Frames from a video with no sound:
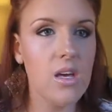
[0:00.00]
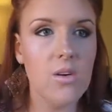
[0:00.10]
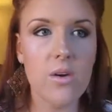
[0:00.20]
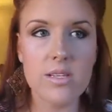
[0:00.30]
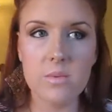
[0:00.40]

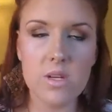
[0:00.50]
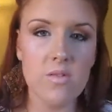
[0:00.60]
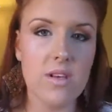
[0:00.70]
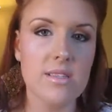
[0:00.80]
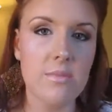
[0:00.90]
who, as
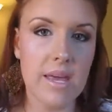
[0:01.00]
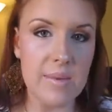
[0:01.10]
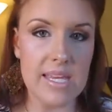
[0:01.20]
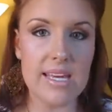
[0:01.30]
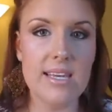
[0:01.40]
beautiful as a
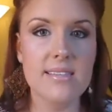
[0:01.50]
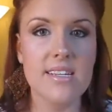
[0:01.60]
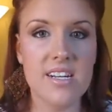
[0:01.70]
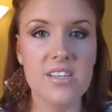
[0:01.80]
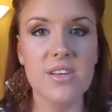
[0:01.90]
baby is,
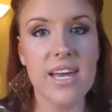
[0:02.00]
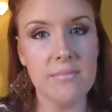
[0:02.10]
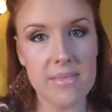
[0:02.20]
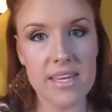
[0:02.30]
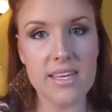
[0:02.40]
they're going to look
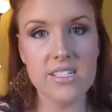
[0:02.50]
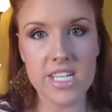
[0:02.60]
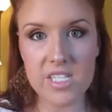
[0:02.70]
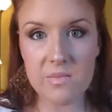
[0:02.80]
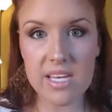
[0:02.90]
at me and
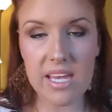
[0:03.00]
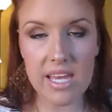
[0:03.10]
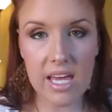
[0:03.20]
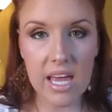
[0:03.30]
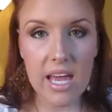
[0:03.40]
judge me